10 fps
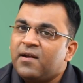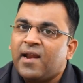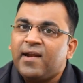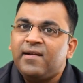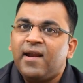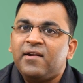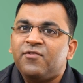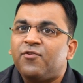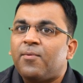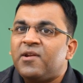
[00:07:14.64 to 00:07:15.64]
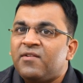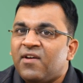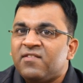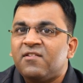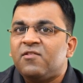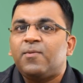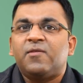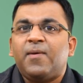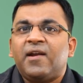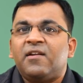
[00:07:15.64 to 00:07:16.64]
Net-net, from an investor's
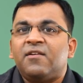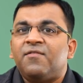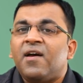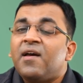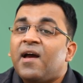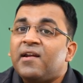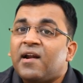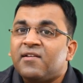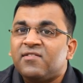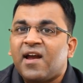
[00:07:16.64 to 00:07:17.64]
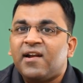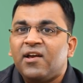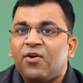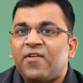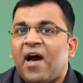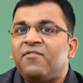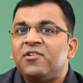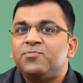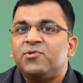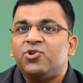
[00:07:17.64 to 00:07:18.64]
perspective, an understanding of
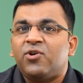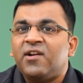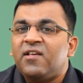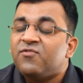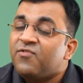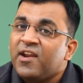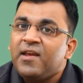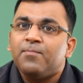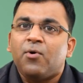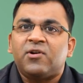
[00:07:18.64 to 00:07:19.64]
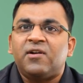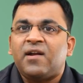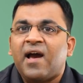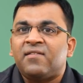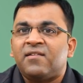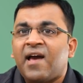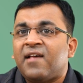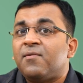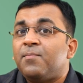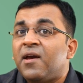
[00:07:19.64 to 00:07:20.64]
average maturity is very important as it
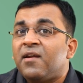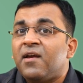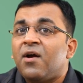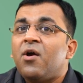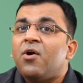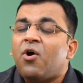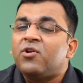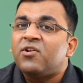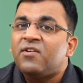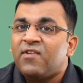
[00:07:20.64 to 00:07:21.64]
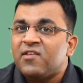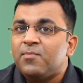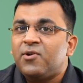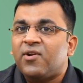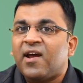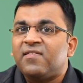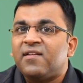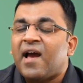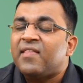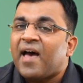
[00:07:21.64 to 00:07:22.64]
has a bearing on your investment
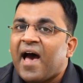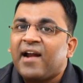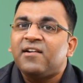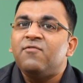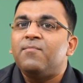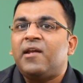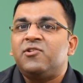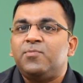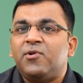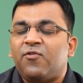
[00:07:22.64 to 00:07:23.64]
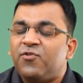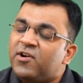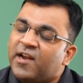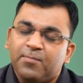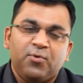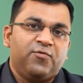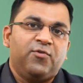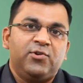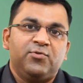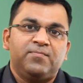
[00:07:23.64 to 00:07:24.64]
horizon and the active management of your debt
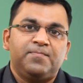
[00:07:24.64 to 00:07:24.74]
portfolio.